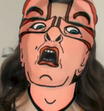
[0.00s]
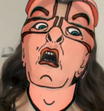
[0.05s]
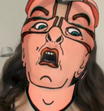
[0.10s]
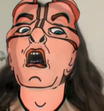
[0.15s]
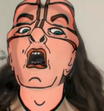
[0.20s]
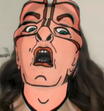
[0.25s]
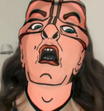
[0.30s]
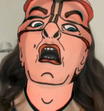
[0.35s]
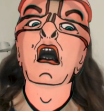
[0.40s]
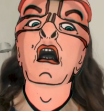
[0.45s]
the
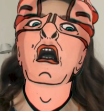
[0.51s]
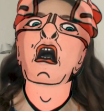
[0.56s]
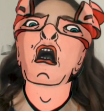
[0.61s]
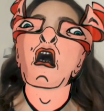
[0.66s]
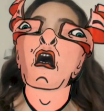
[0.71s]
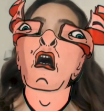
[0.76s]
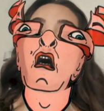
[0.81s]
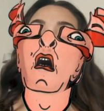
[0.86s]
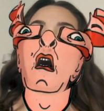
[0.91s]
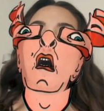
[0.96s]
story
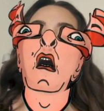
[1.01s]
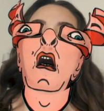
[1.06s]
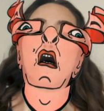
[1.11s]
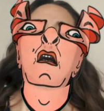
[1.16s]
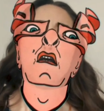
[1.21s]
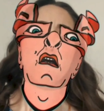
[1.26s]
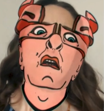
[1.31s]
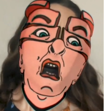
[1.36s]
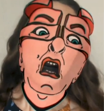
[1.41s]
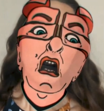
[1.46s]
on you,
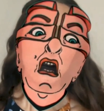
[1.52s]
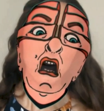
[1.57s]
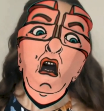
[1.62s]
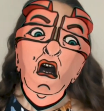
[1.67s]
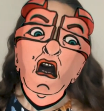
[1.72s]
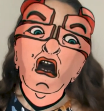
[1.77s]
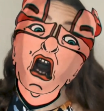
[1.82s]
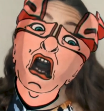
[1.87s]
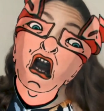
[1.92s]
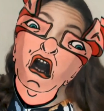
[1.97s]
but you
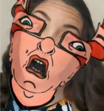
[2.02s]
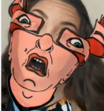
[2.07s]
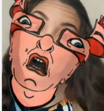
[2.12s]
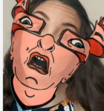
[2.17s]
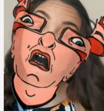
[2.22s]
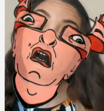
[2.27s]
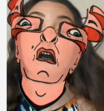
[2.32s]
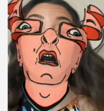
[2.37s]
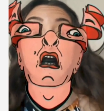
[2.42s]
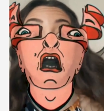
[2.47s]
can
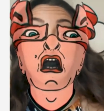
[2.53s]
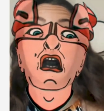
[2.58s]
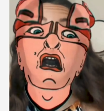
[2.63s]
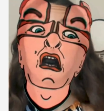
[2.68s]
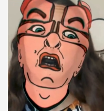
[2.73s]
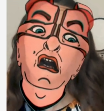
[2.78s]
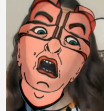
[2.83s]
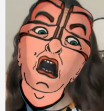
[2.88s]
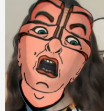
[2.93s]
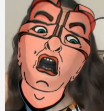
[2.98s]
reduce
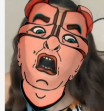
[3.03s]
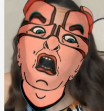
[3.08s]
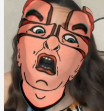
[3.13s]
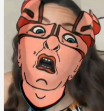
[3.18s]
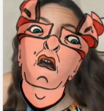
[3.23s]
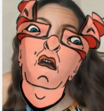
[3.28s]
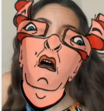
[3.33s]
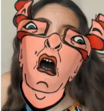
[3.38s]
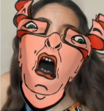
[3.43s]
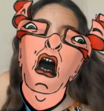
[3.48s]

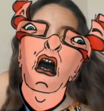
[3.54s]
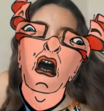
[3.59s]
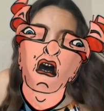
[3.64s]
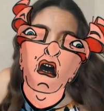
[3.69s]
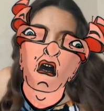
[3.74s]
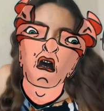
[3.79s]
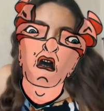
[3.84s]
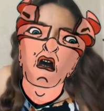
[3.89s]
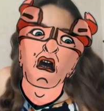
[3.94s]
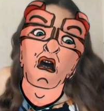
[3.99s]
misinterpretation
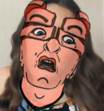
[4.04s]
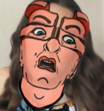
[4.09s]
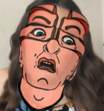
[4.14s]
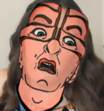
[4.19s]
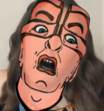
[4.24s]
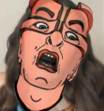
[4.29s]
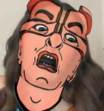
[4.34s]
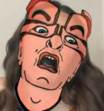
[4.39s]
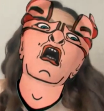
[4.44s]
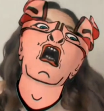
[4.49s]
by
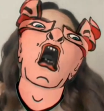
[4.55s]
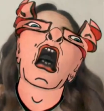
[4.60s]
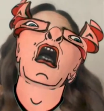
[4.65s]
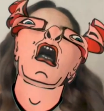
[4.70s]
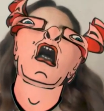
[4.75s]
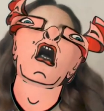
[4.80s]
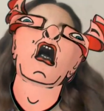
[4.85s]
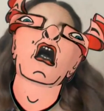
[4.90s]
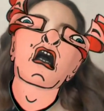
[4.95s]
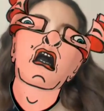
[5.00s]
fact
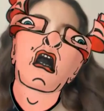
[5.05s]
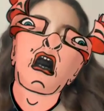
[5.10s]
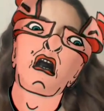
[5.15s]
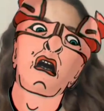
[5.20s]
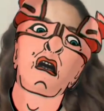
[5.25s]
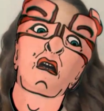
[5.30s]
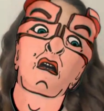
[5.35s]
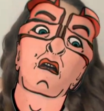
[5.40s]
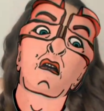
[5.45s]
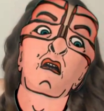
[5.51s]
checking
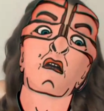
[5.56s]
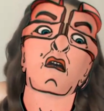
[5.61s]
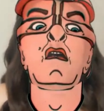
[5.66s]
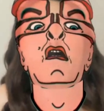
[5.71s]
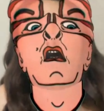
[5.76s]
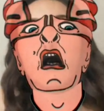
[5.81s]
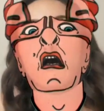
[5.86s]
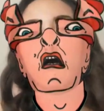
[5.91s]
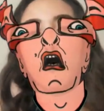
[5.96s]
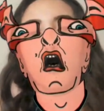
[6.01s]
yourself
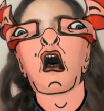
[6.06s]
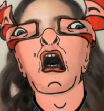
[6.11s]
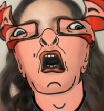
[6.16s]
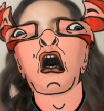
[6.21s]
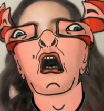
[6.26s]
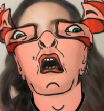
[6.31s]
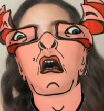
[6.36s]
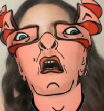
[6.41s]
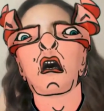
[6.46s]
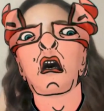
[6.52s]

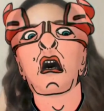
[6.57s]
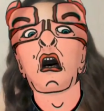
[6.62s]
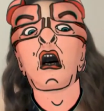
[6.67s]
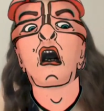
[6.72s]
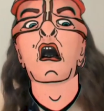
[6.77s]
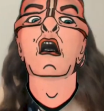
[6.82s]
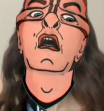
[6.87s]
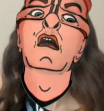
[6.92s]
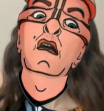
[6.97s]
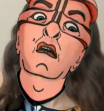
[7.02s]
before
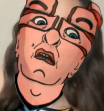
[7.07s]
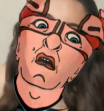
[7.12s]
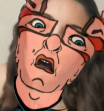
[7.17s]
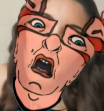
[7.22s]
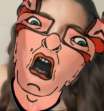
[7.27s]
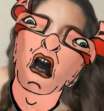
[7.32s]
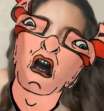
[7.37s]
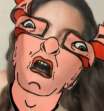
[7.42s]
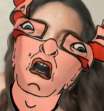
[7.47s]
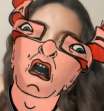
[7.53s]
you
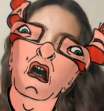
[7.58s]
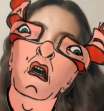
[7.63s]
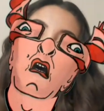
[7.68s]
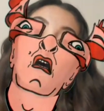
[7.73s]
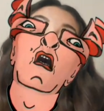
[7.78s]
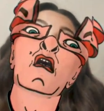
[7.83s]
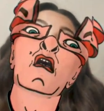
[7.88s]
fact